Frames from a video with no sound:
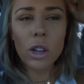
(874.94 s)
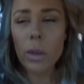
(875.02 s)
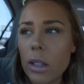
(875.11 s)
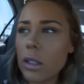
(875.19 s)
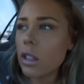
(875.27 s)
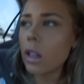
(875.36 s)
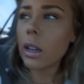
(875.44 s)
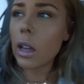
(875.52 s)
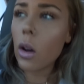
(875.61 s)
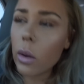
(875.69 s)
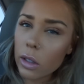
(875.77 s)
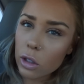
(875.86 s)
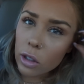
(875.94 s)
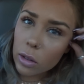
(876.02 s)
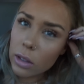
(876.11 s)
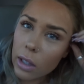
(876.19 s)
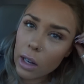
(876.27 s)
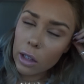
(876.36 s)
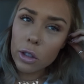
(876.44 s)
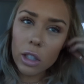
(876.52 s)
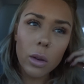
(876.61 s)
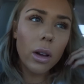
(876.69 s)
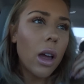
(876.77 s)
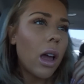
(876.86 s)
Showing, not like I always show skin. I usually
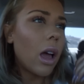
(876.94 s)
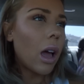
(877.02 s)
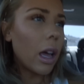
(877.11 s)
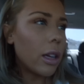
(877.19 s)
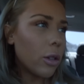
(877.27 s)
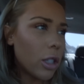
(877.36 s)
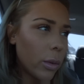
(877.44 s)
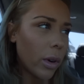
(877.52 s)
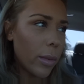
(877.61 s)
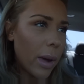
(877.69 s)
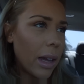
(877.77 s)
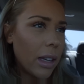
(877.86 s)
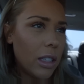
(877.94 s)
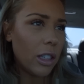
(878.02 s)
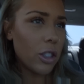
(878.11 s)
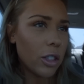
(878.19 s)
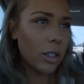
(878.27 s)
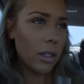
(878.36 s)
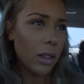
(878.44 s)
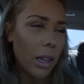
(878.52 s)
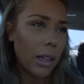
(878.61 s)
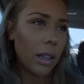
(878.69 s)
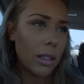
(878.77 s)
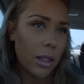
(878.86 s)
this is white. I usually wear baggy t-shirts and
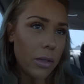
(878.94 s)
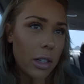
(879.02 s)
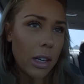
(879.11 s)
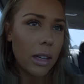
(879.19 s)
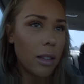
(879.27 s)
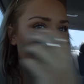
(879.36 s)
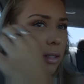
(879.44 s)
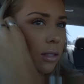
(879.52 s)
leggings every day.